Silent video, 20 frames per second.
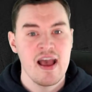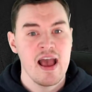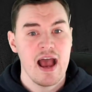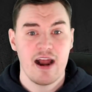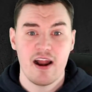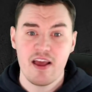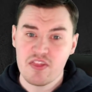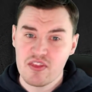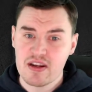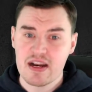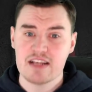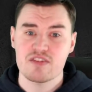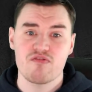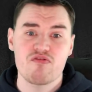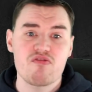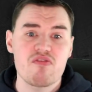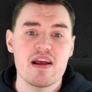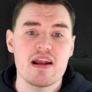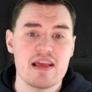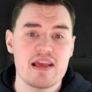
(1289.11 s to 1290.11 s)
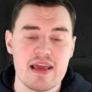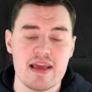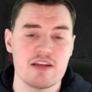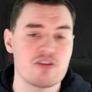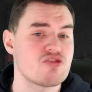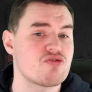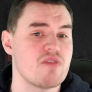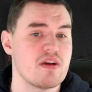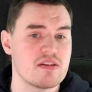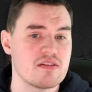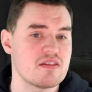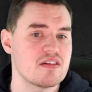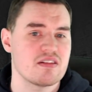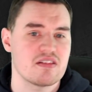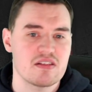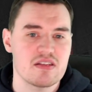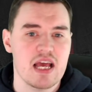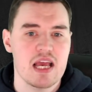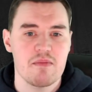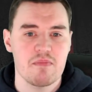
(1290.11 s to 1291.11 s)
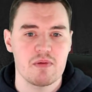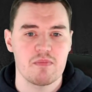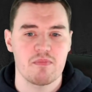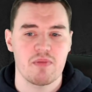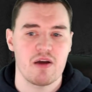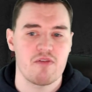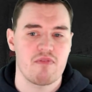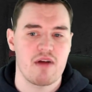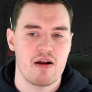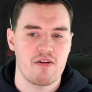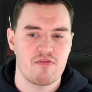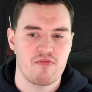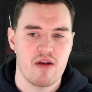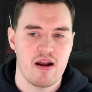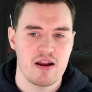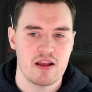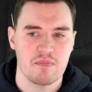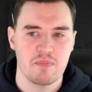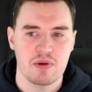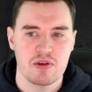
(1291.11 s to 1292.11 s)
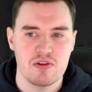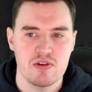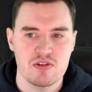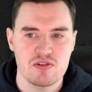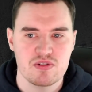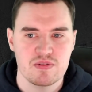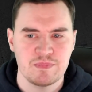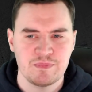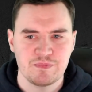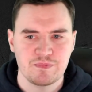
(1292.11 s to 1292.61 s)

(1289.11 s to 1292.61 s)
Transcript: And I think that's a really interesting statement by Ralf Rangnick, because